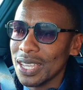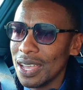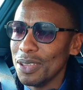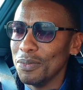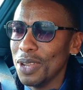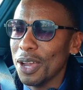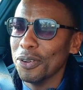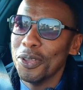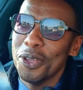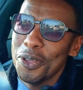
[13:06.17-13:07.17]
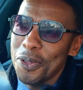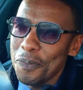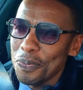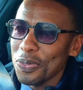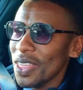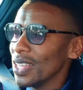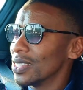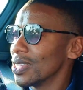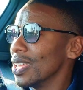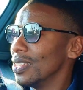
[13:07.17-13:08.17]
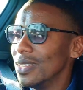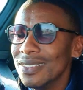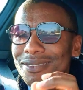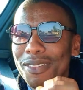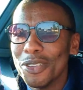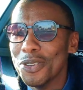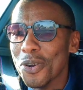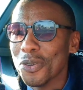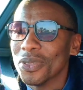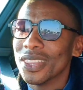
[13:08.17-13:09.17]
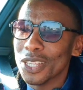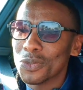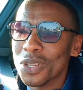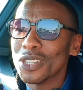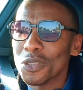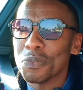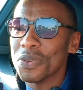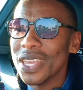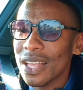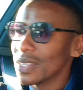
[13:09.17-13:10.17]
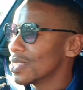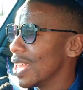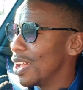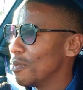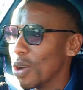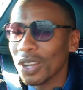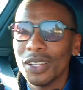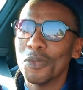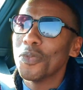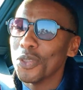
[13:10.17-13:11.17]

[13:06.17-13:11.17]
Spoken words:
time. Now, that said, you know, this one is a pre-LCI model.